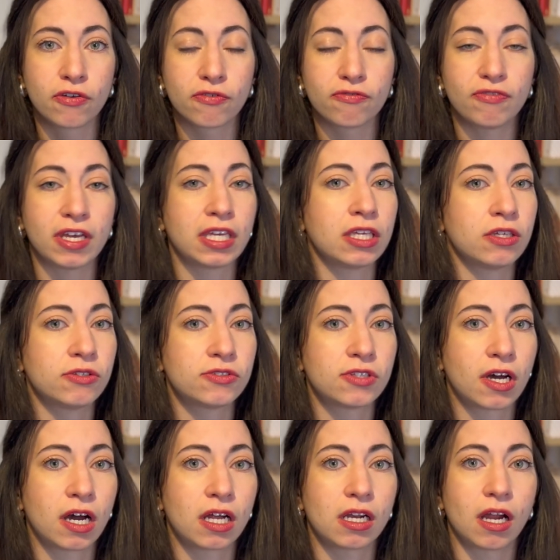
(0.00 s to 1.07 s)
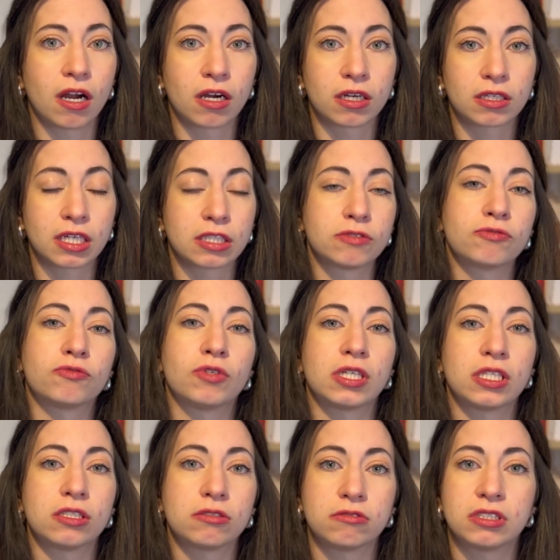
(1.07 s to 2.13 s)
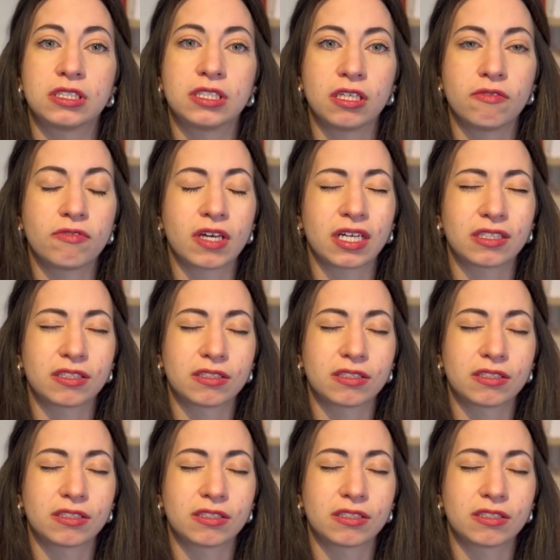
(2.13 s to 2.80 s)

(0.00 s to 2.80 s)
venues that are kind of ready to receive that.